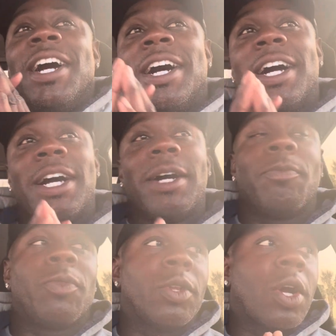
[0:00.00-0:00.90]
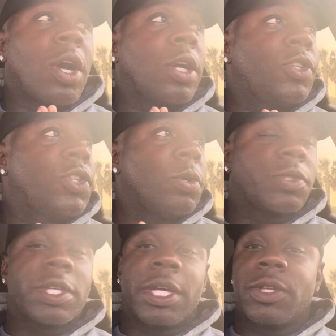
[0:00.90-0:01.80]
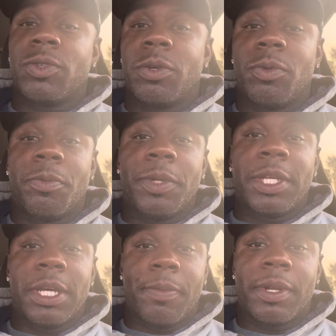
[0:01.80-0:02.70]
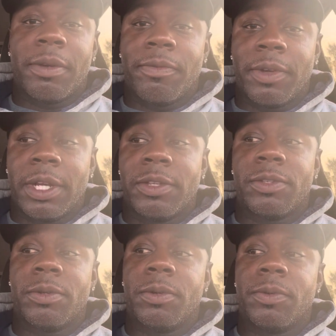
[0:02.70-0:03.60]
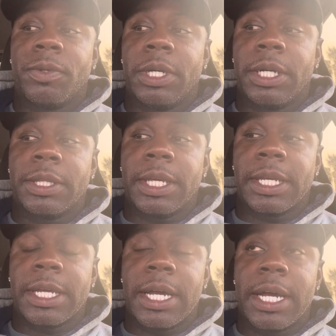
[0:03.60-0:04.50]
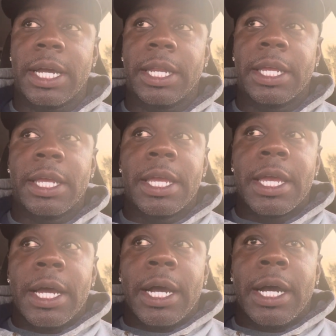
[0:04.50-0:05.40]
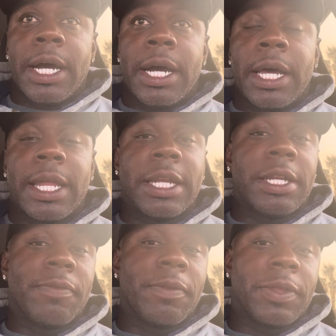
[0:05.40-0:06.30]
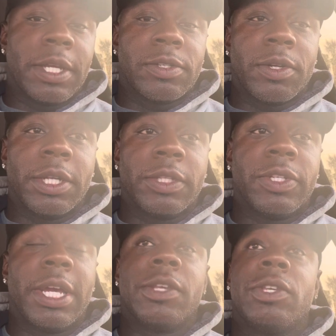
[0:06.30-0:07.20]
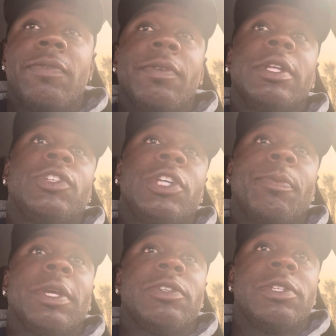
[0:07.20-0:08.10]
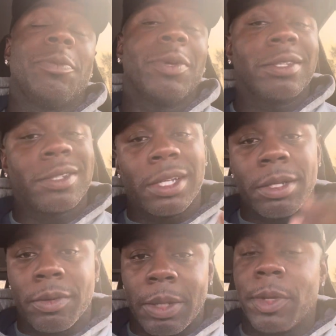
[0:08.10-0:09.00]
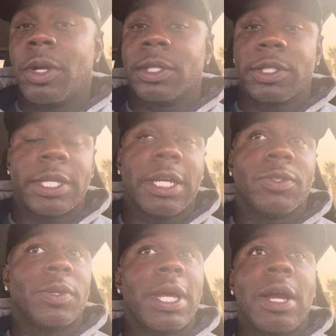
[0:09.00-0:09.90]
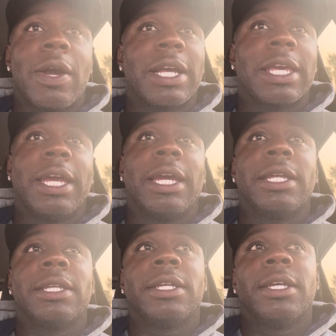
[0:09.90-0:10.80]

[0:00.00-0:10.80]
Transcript: um, our show schedule will be coming up very soon. Uh, thank God. Uh, a lot of different things are going to change. Even the shipping. Shipping is going to be on the schedule now. I can't.